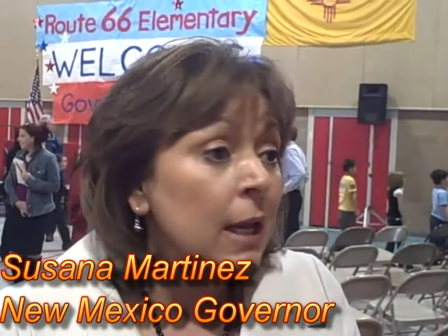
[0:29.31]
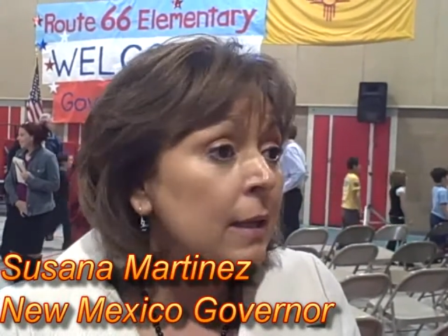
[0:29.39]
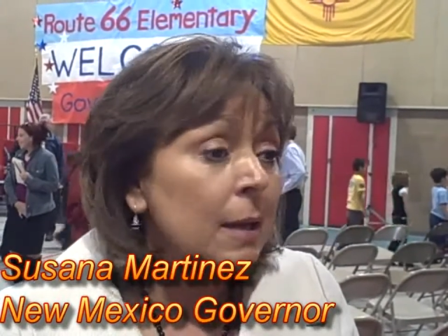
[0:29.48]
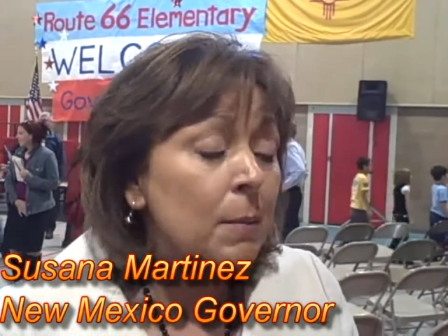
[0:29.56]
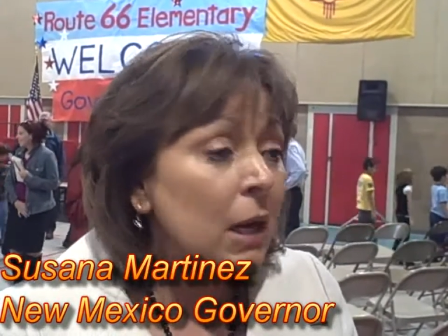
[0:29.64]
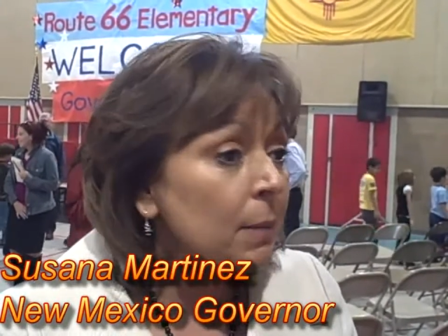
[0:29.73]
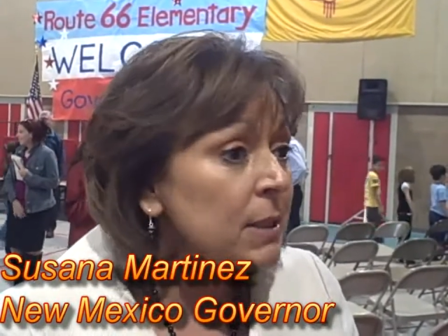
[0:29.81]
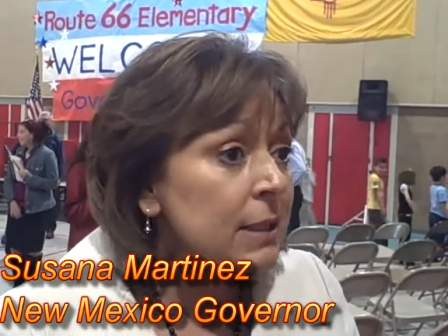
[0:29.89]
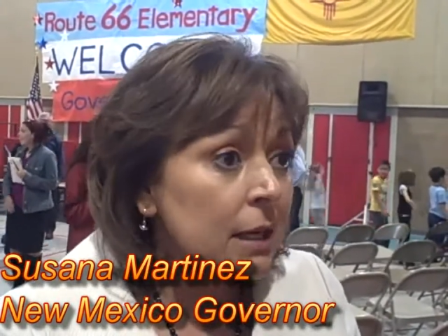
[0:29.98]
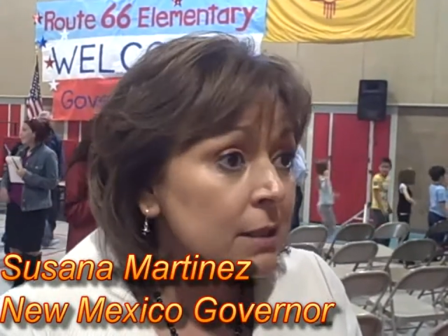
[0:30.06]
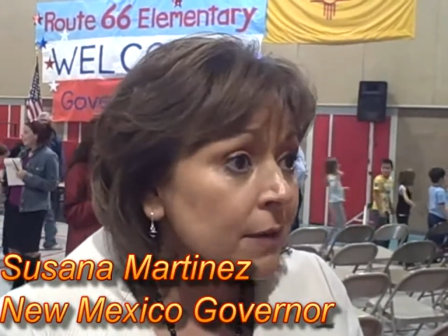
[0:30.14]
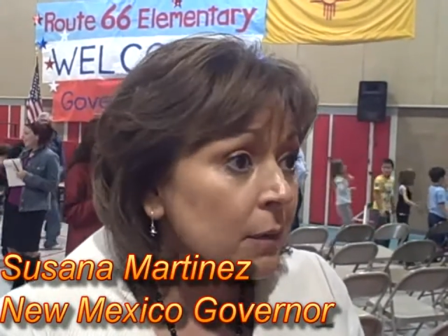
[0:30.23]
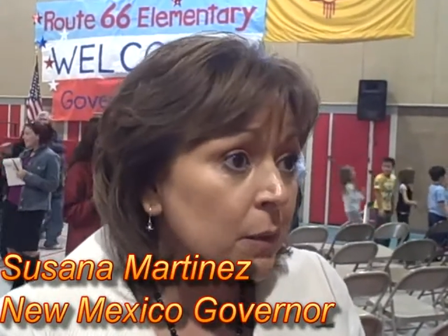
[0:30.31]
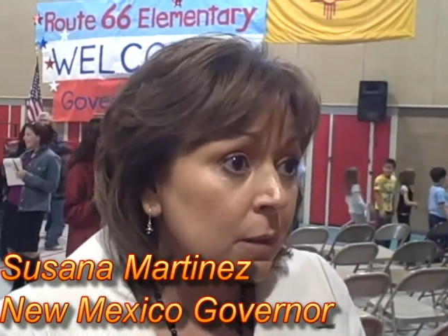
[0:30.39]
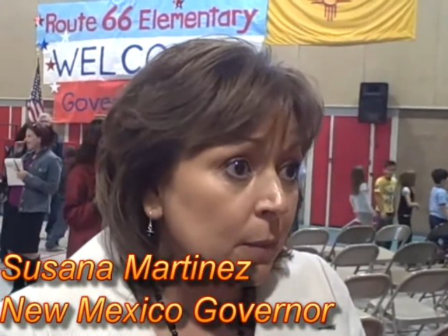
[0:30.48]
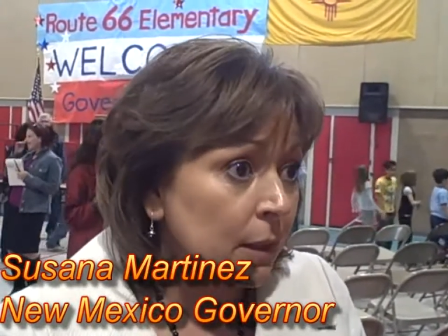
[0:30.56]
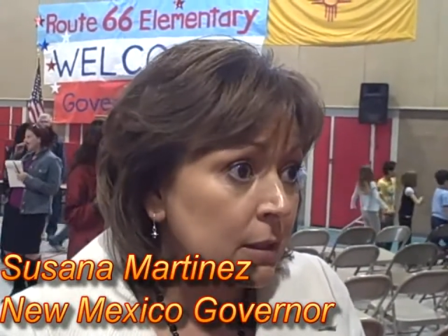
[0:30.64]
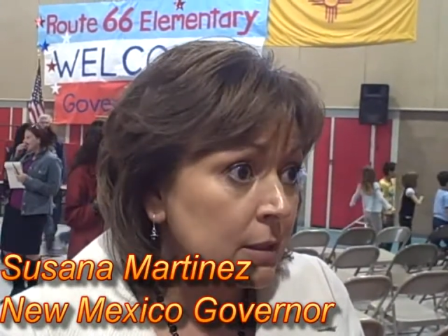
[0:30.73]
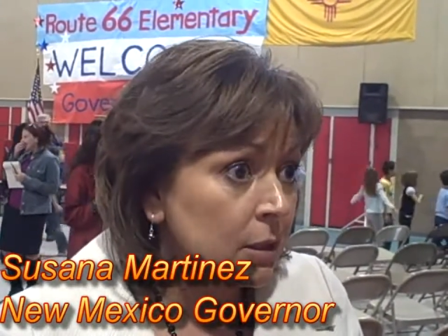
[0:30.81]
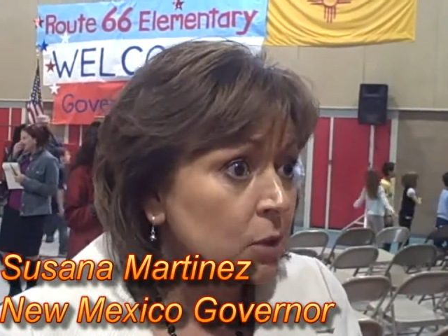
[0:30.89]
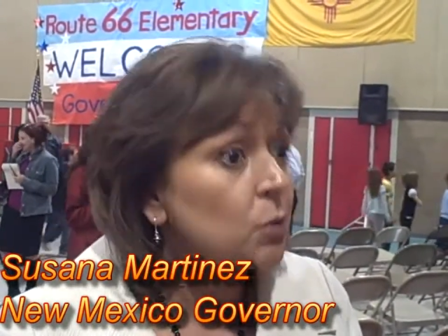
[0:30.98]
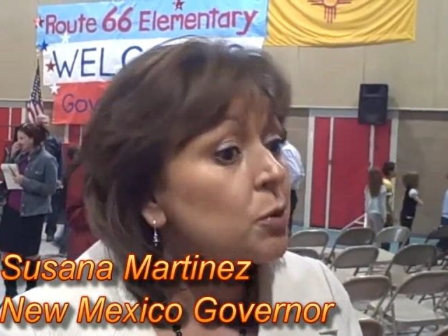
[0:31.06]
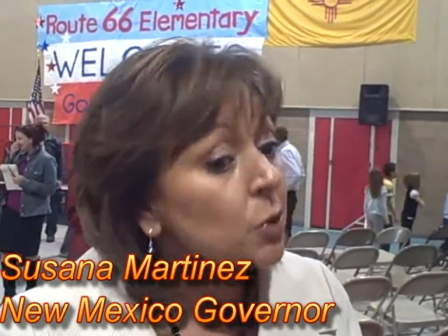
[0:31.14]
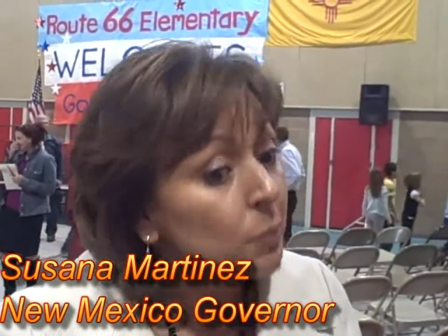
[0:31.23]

And they may not be satisfied with it being a C school,